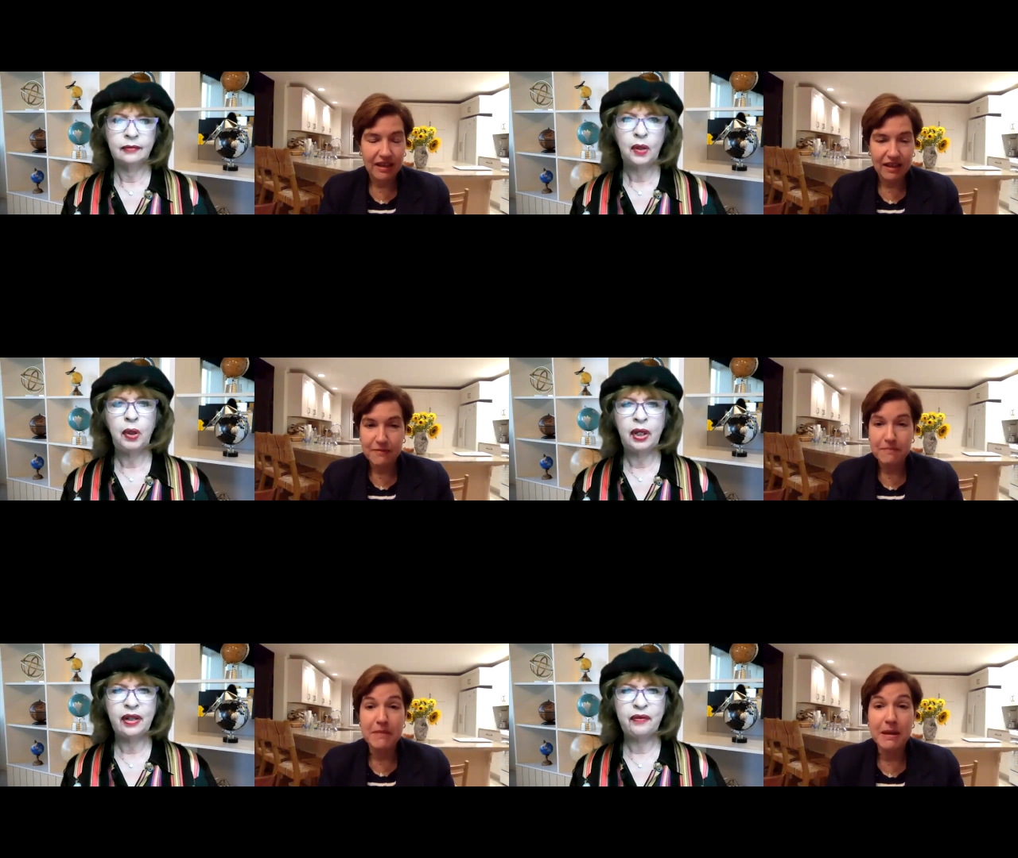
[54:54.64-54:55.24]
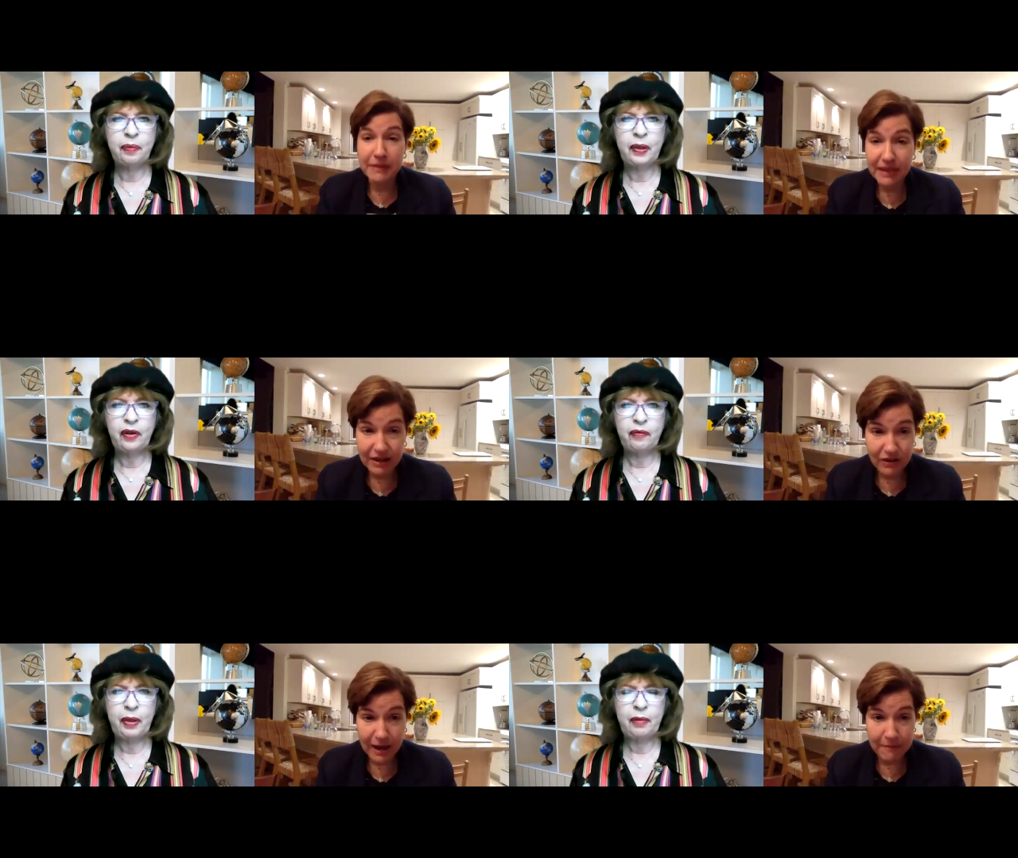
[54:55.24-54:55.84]
Speaker 1: Well, there've,
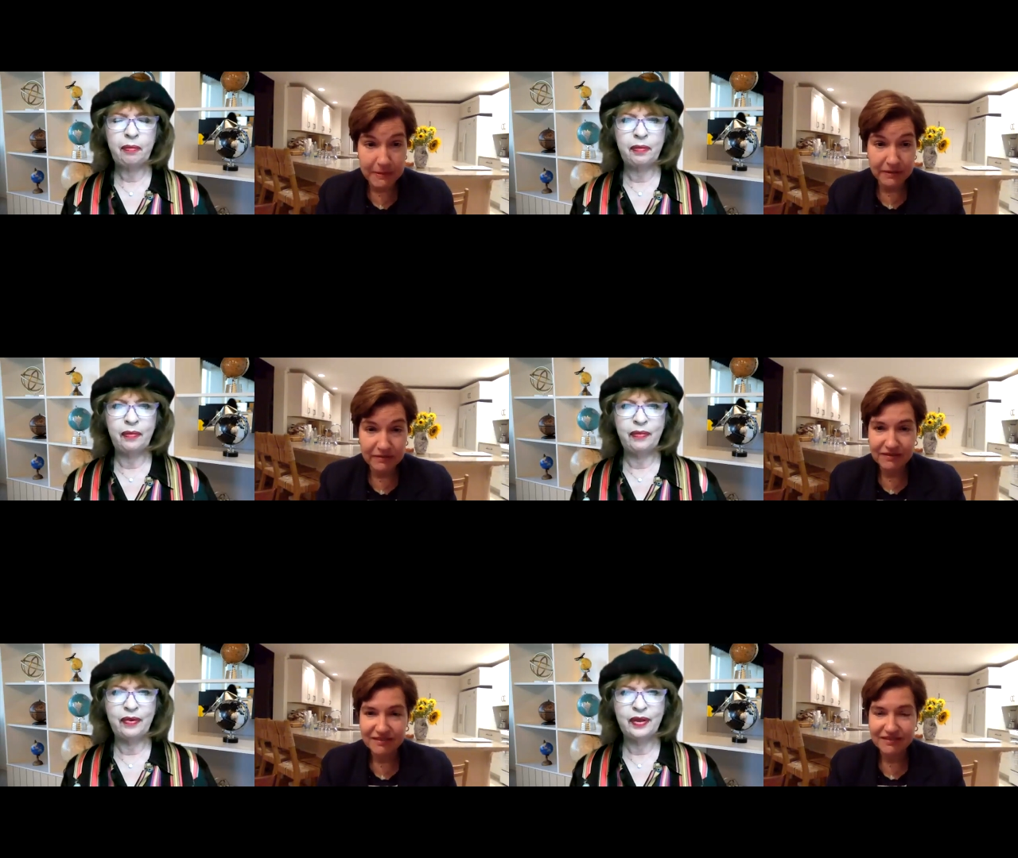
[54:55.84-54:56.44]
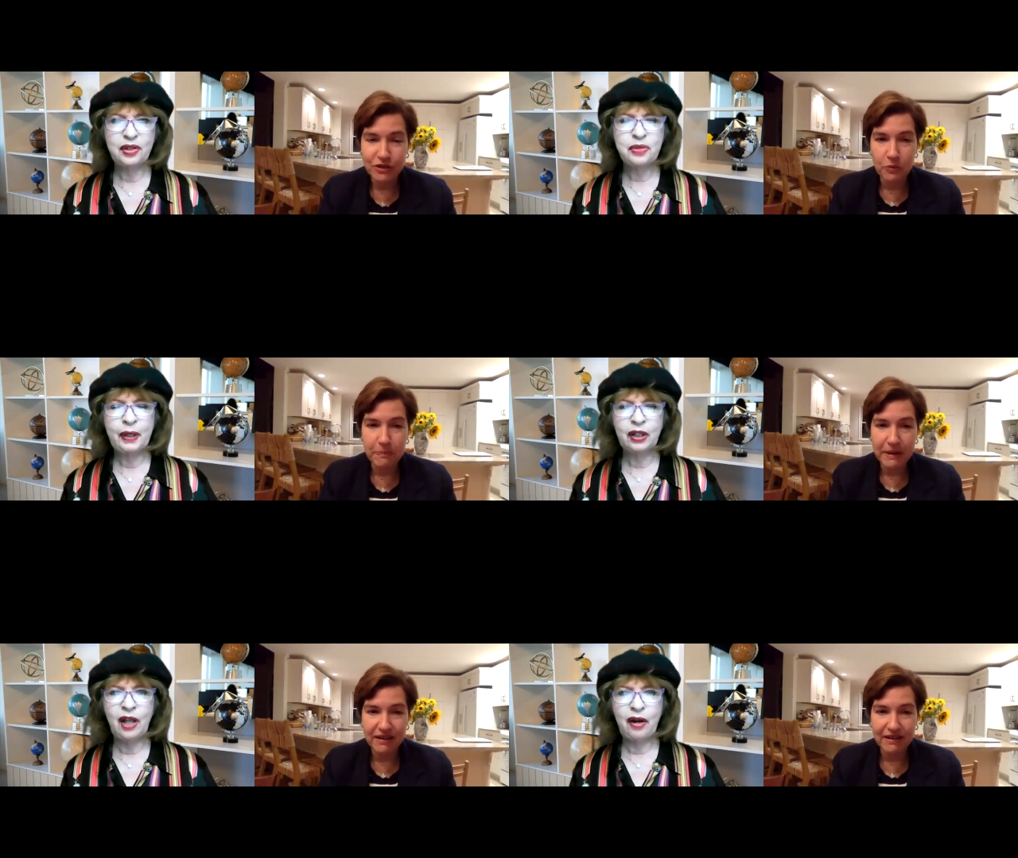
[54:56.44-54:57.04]
there've been there's been
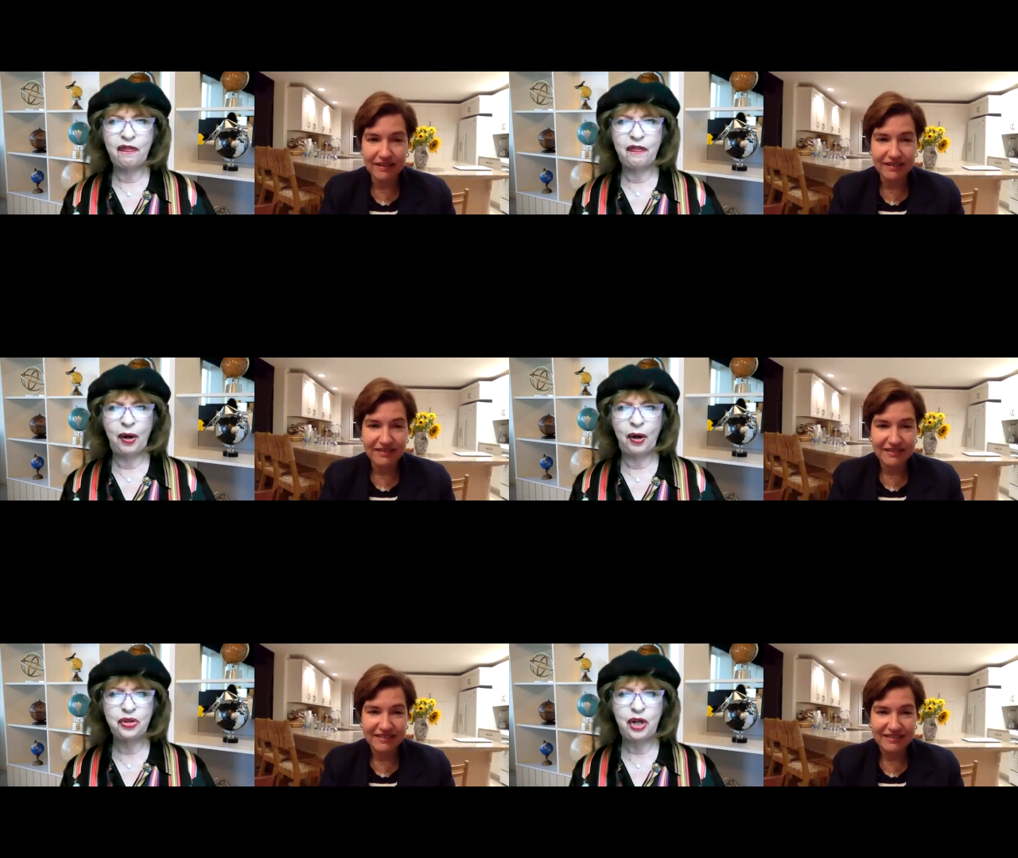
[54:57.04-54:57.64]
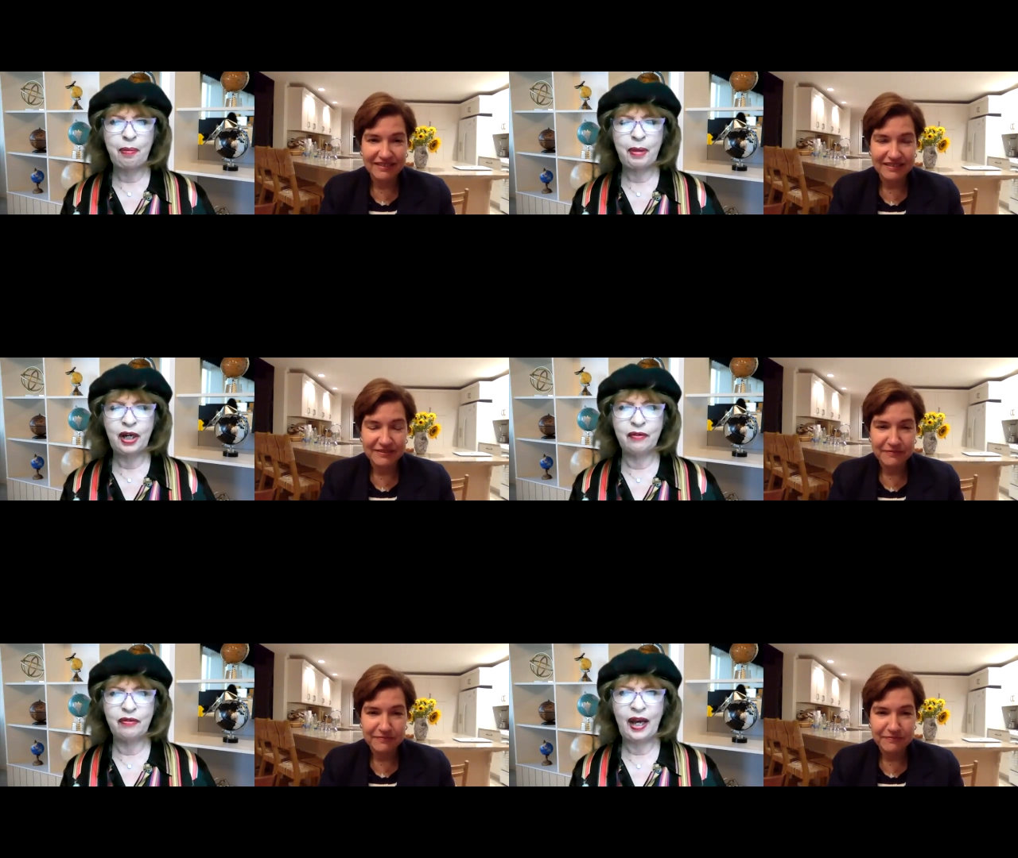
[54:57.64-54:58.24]
a lot of photoshopping
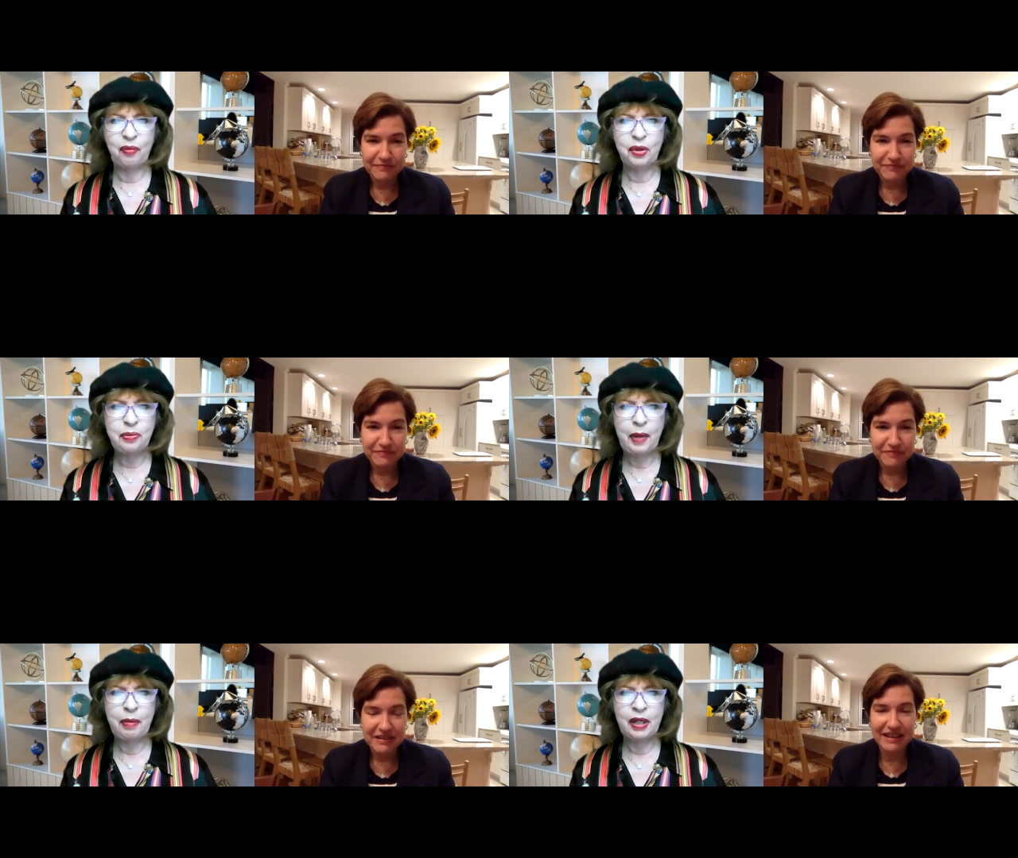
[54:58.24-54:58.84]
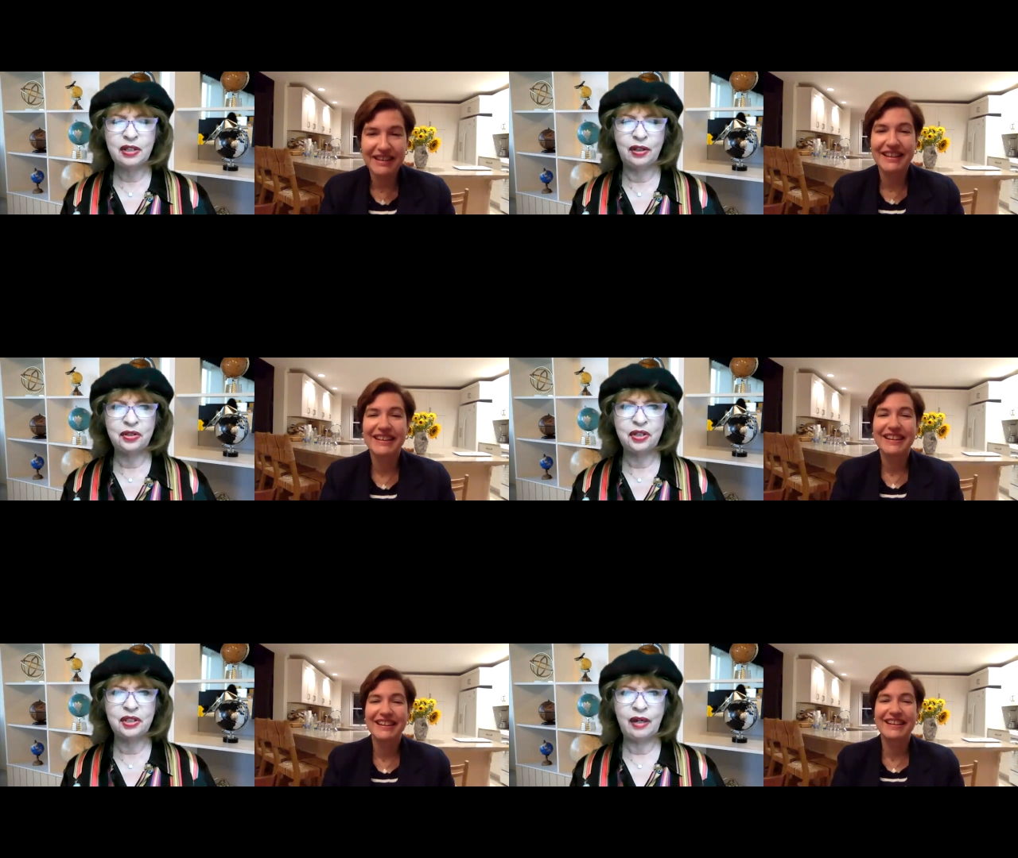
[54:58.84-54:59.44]
of that, which may be as
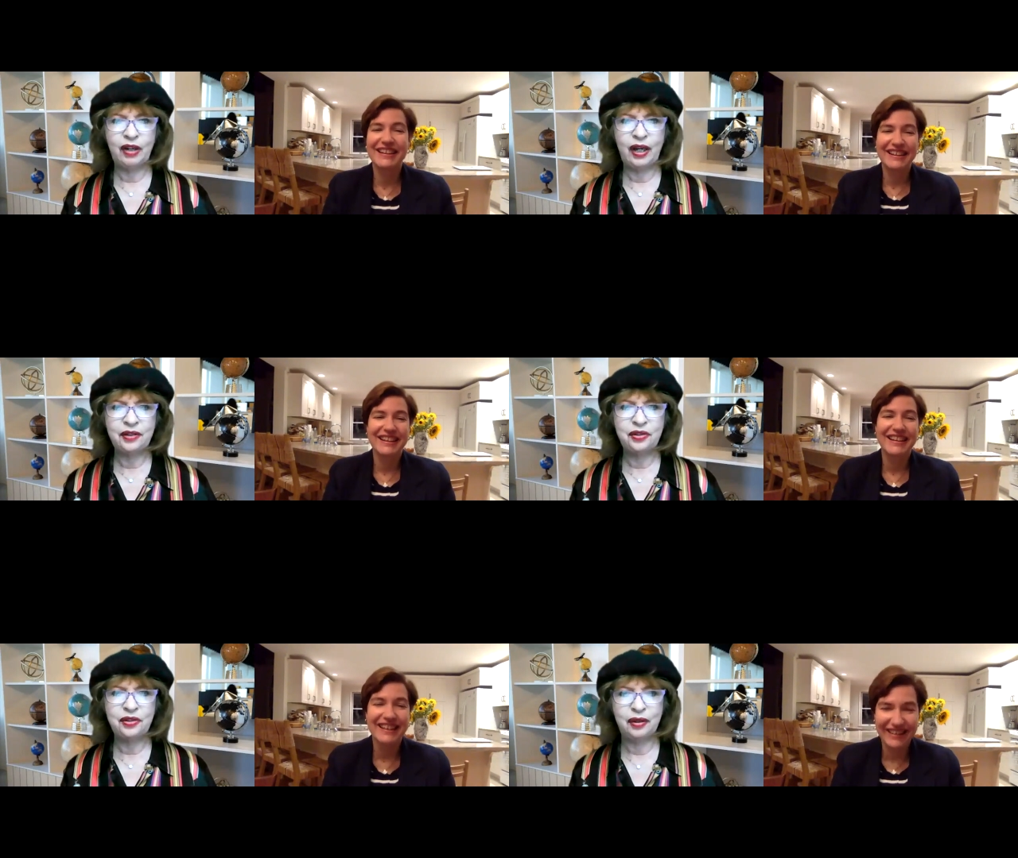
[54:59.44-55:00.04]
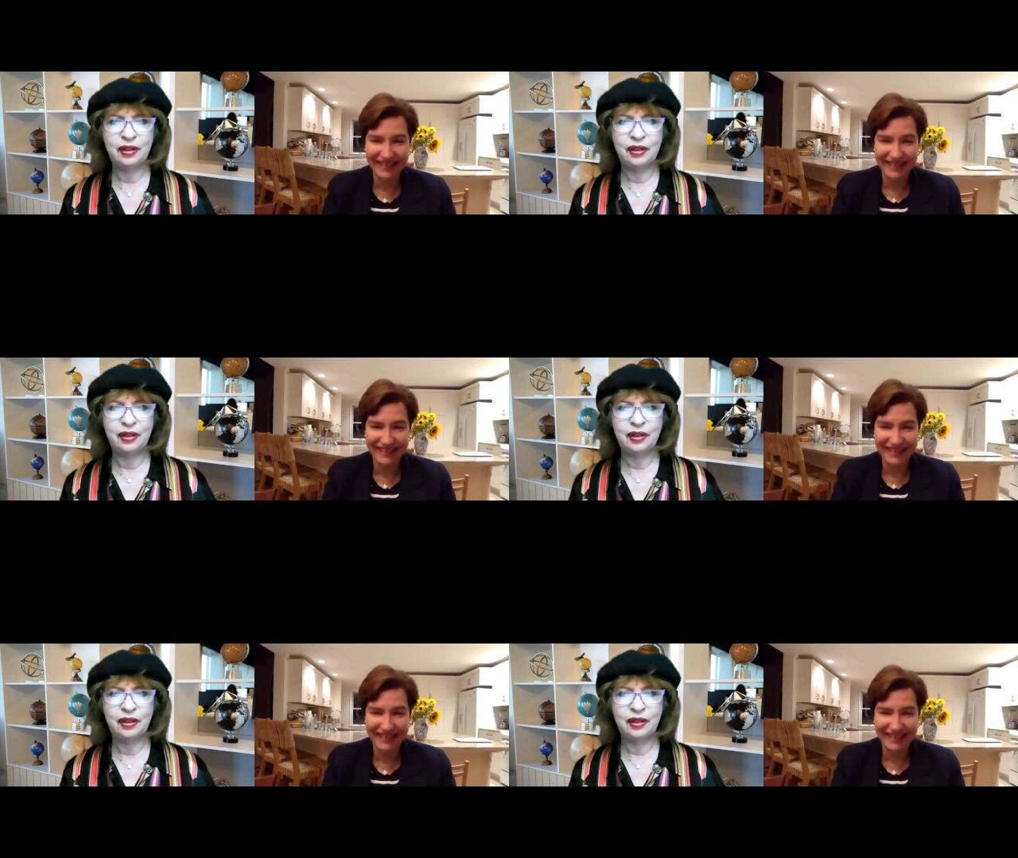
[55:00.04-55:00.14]
close as it ever gets to it.